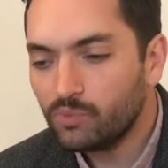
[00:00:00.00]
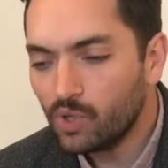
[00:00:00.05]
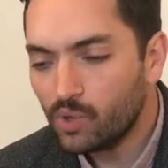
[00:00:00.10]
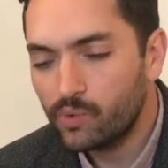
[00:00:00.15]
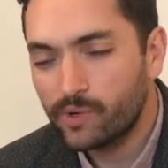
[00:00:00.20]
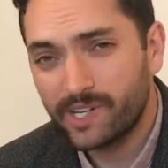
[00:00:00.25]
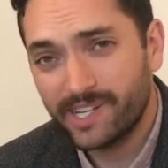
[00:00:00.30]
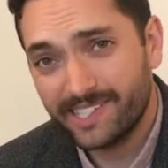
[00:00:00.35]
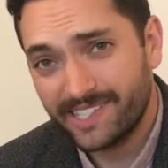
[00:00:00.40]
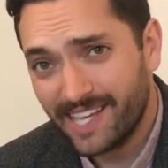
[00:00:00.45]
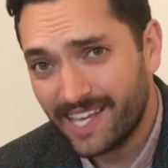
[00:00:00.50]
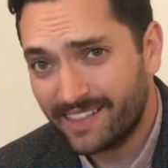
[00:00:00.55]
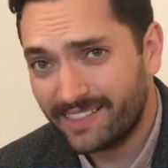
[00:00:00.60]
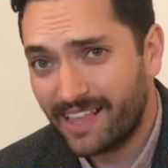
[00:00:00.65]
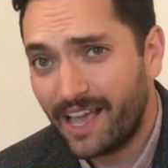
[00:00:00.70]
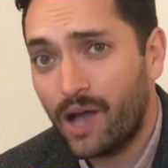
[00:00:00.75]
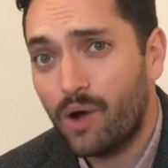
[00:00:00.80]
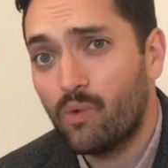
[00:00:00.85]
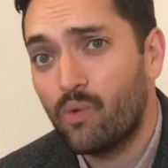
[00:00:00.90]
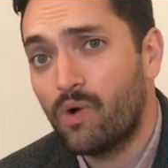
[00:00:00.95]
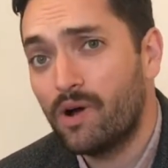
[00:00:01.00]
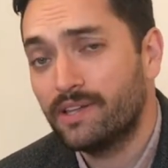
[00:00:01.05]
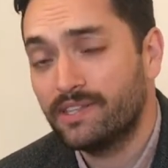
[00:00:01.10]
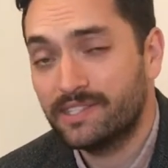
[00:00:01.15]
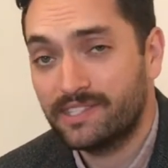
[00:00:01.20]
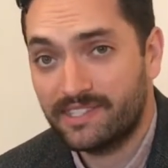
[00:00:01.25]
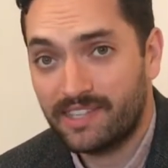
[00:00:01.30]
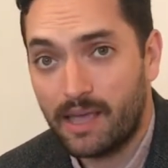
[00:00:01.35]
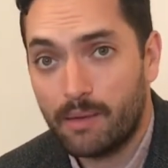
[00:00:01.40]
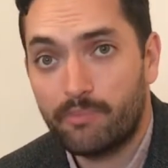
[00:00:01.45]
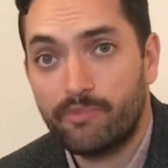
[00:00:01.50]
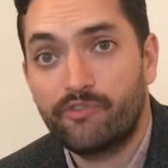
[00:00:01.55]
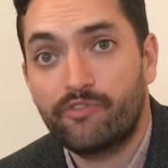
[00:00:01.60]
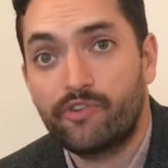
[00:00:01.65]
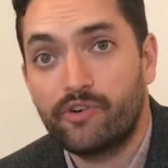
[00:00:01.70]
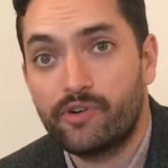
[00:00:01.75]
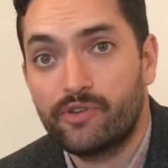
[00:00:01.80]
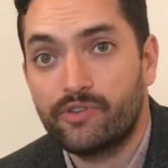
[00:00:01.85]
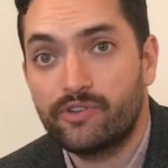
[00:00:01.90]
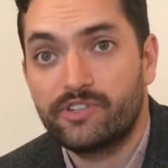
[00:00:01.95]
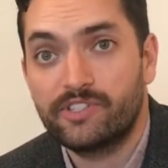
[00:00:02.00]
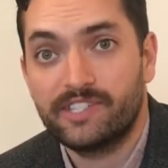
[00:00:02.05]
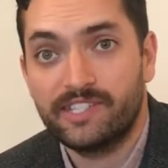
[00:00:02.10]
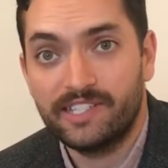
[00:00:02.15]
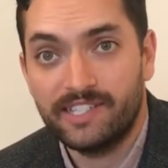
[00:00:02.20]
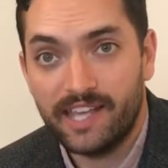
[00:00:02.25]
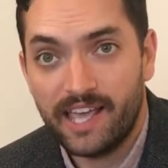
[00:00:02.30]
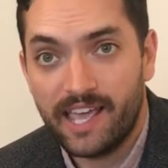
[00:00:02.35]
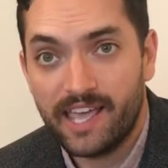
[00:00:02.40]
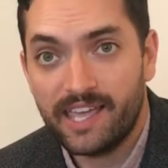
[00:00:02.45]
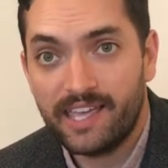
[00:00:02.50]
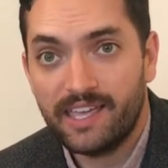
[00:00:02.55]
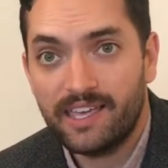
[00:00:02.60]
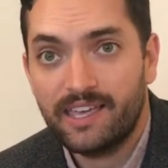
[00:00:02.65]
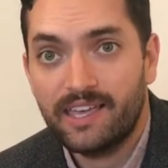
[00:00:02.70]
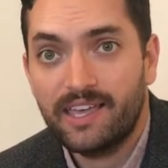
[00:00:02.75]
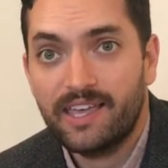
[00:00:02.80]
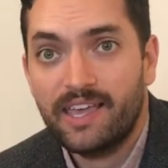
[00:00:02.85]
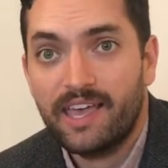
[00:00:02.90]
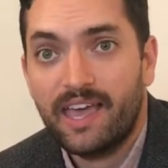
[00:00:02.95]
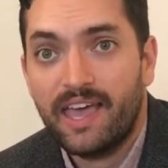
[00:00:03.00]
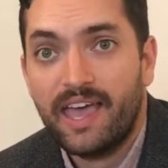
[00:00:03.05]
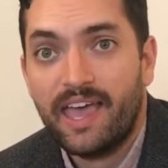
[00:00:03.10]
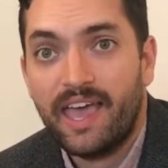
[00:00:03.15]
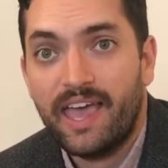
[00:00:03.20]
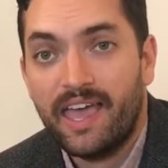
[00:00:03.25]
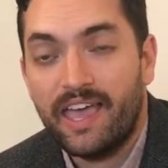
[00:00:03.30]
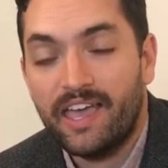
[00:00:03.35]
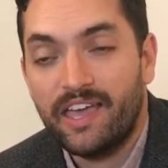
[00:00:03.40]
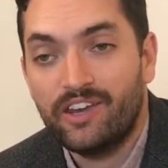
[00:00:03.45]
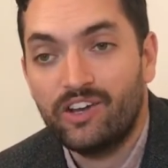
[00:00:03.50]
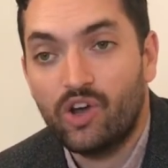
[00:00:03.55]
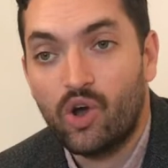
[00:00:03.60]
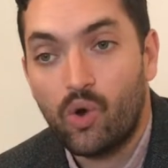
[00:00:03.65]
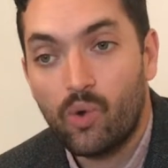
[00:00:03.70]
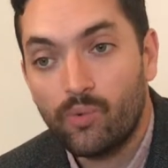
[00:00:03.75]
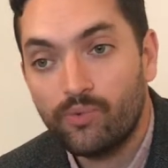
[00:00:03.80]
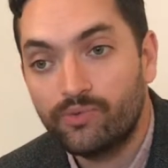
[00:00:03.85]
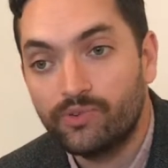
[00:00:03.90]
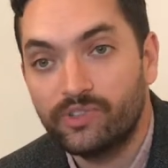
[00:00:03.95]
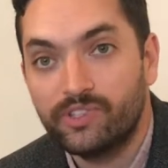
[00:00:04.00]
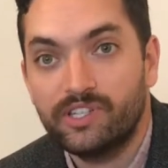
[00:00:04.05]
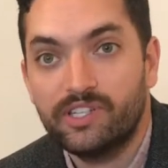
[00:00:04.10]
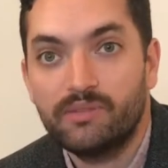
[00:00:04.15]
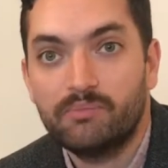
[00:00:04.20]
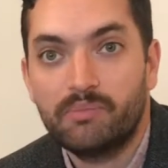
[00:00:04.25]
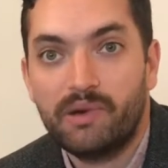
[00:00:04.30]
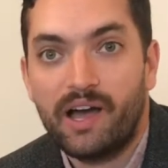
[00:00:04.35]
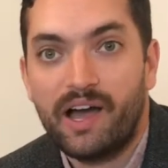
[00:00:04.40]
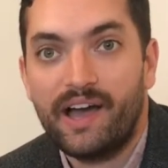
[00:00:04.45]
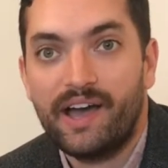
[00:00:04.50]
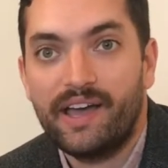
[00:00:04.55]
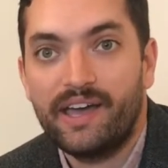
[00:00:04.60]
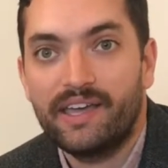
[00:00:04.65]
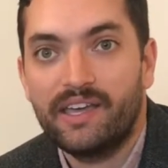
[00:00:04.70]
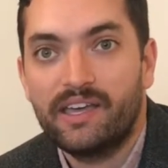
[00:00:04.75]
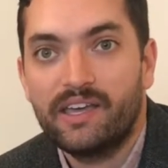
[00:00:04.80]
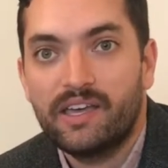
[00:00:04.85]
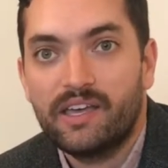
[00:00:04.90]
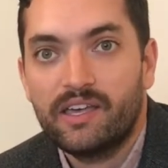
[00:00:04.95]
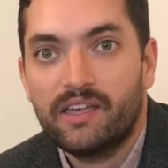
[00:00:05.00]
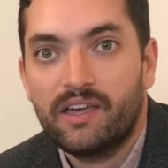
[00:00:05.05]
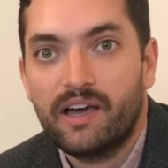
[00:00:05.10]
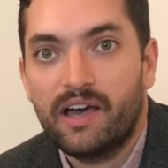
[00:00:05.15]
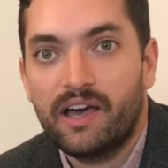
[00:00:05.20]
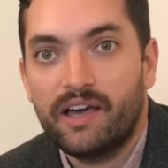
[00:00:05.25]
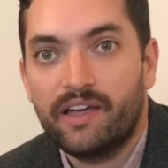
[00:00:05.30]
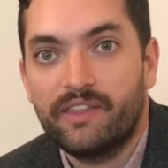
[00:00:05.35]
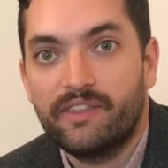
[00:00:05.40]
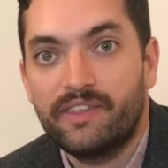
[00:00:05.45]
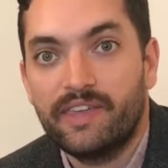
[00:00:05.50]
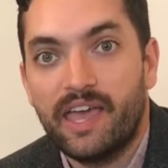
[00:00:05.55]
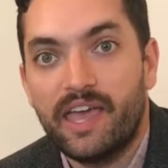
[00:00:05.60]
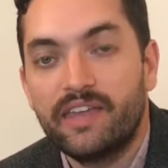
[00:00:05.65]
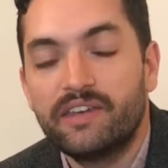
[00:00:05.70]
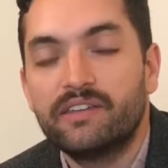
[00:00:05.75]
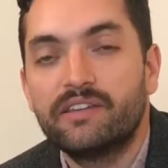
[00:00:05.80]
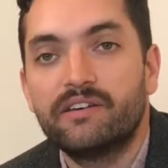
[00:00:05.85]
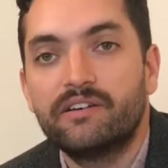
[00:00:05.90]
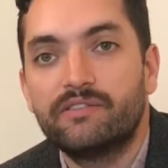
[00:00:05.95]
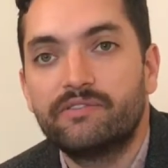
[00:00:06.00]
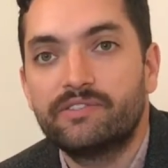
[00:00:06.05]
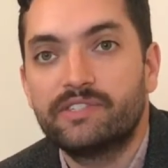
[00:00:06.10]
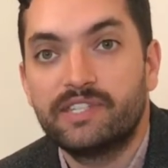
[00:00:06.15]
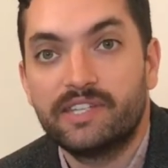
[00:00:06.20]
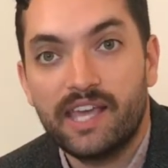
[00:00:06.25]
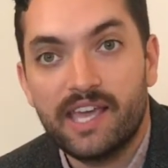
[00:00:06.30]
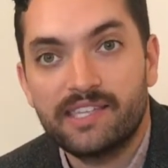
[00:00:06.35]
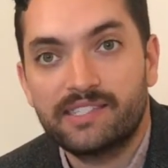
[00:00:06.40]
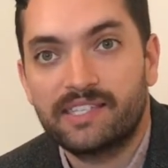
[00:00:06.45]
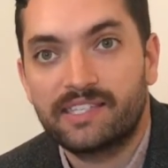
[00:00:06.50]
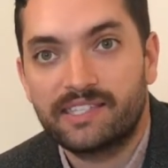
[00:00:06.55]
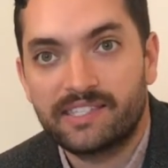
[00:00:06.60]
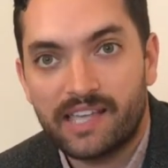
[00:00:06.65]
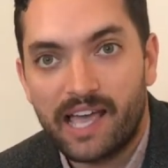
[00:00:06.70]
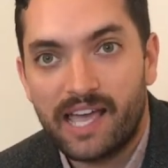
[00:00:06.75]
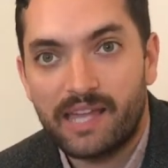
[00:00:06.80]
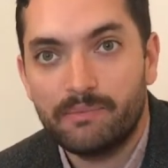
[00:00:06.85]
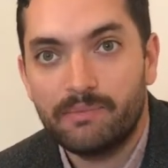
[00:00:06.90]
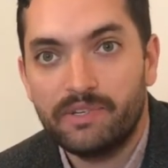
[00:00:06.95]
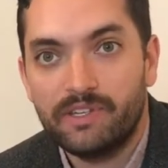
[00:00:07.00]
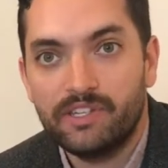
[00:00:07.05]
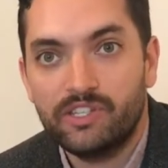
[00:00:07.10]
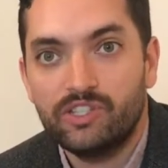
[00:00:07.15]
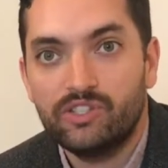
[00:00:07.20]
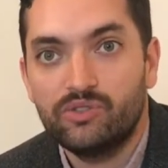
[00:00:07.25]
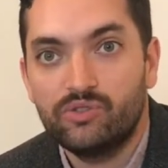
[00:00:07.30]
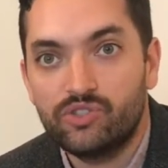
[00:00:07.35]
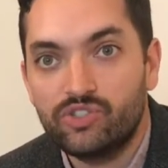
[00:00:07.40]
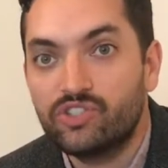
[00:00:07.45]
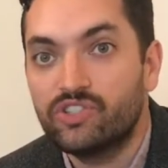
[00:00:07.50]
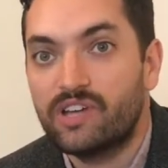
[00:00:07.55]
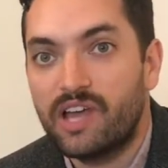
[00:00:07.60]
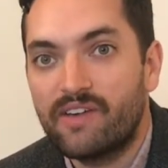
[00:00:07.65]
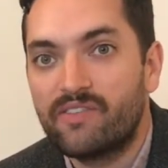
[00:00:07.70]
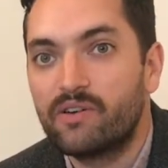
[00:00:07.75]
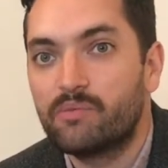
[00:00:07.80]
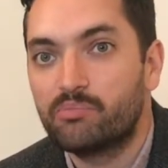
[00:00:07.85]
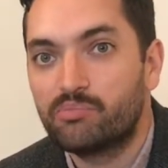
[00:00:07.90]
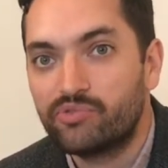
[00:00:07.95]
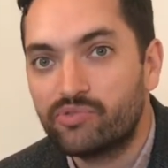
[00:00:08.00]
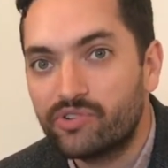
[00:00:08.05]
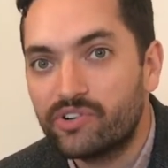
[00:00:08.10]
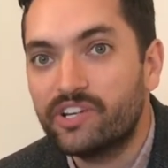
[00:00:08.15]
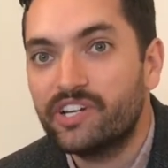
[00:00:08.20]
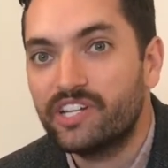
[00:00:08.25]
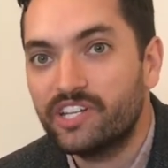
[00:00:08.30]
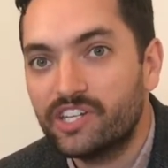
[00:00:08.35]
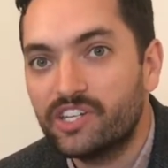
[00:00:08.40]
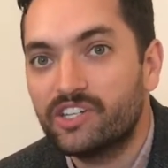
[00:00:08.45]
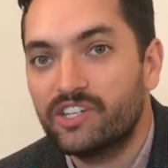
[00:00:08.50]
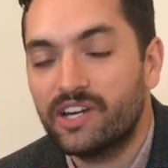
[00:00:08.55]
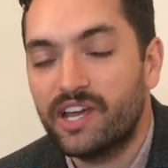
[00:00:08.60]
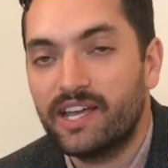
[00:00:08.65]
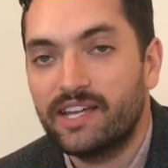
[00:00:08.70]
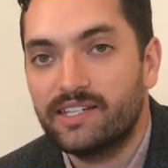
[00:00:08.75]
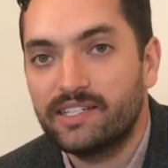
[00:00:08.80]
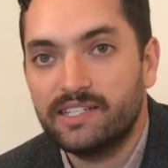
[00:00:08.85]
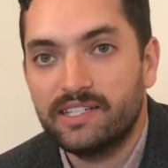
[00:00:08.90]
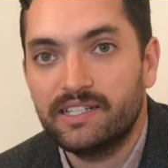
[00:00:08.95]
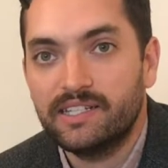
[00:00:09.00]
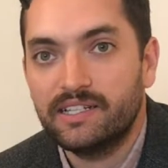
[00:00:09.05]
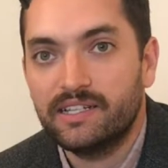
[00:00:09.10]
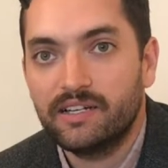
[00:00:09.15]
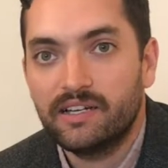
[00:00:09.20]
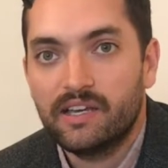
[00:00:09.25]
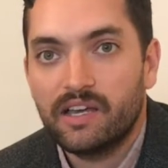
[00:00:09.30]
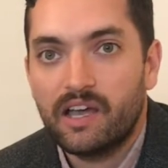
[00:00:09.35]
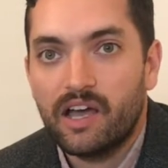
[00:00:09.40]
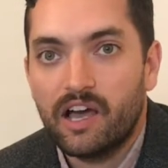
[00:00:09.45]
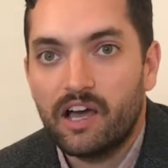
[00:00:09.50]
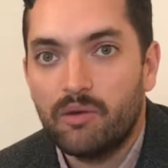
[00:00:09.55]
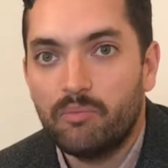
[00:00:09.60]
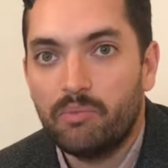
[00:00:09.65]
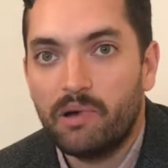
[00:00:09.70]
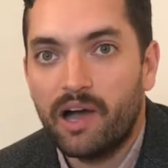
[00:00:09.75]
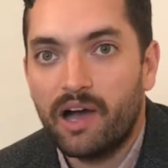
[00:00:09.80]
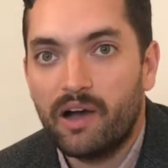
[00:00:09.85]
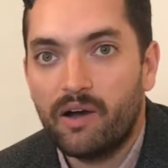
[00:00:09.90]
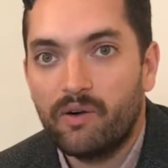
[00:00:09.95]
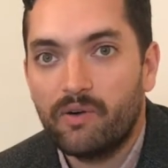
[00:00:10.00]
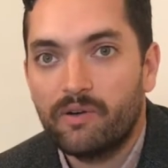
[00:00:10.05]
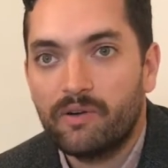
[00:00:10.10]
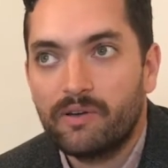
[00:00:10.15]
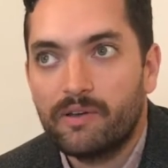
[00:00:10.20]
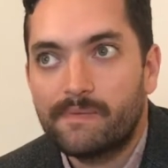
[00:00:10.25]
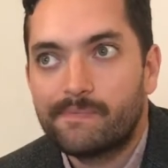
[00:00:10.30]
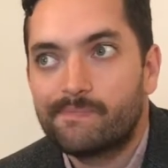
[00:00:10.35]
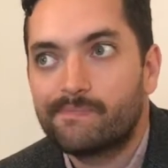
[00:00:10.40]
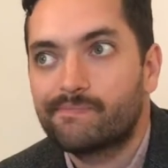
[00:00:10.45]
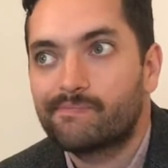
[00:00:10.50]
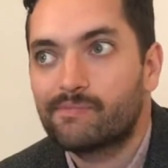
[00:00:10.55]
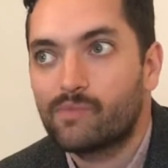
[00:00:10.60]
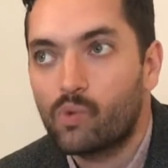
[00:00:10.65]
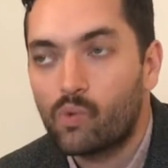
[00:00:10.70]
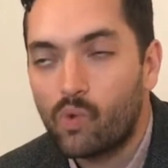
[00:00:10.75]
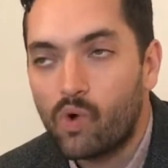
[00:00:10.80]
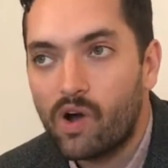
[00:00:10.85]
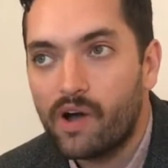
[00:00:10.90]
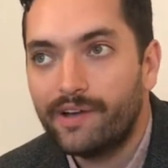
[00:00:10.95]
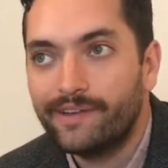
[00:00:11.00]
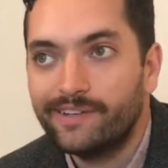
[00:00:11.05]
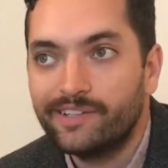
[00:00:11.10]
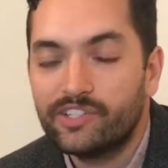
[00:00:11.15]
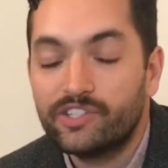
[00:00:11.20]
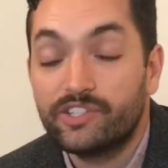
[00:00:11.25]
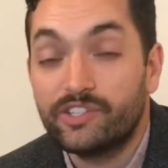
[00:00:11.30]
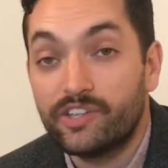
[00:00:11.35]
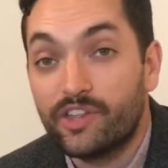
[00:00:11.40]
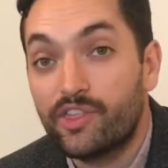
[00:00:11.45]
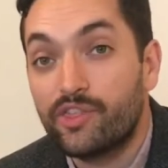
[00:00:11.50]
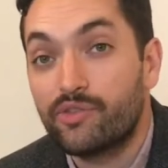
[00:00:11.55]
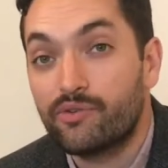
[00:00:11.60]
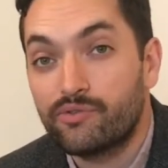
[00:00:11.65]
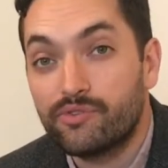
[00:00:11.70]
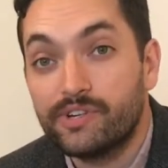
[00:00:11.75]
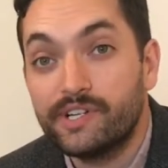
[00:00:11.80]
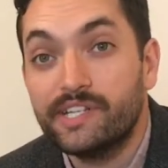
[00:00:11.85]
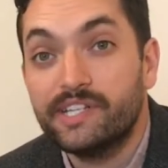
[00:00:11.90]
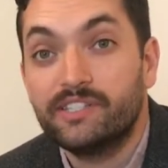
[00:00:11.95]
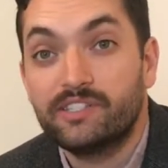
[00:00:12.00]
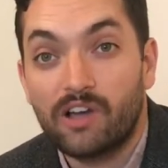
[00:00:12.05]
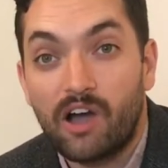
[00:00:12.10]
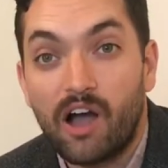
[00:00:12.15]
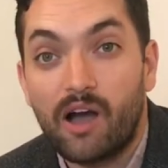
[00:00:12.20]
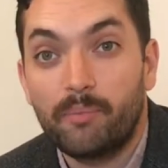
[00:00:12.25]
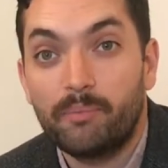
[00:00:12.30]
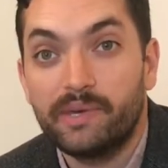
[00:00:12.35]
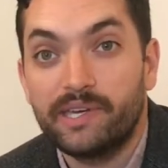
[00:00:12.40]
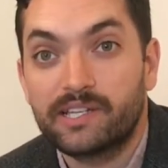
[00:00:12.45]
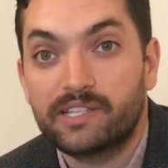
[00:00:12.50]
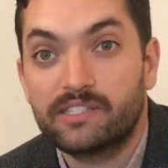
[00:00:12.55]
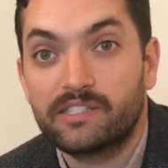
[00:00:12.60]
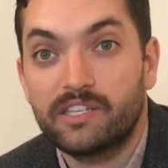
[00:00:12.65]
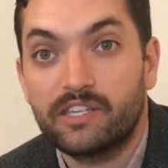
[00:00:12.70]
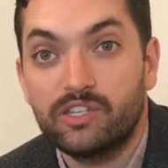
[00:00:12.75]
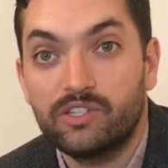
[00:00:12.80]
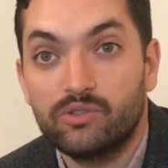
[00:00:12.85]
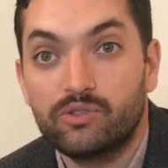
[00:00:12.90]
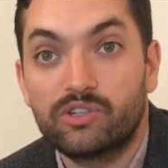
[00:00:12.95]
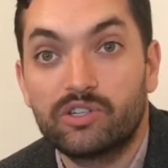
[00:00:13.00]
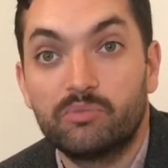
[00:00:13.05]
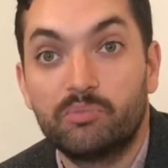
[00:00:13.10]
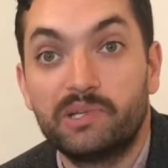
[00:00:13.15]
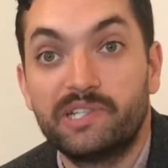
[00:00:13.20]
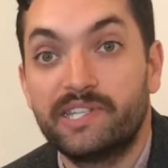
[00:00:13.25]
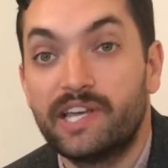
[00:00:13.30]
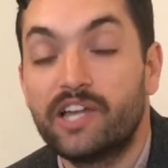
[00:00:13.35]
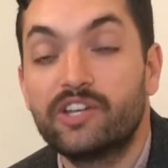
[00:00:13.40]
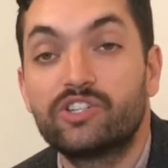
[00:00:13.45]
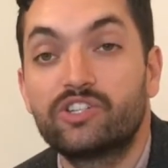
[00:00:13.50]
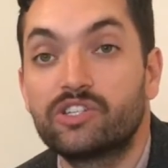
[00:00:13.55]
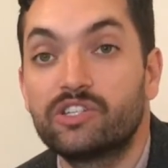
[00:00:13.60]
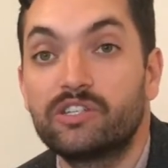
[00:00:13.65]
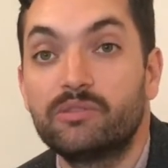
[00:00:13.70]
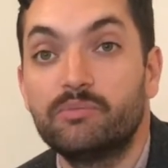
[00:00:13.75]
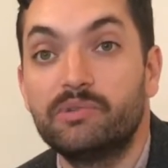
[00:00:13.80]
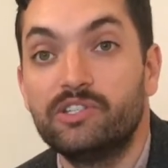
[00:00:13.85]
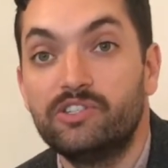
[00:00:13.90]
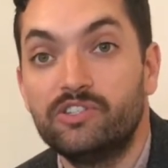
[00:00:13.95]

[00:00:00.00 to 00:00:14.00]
We're going to take that one step further today, and hopefully by the end of today's assignment, you should have a pretty good idea about 1 to 3 topics that you could potentially be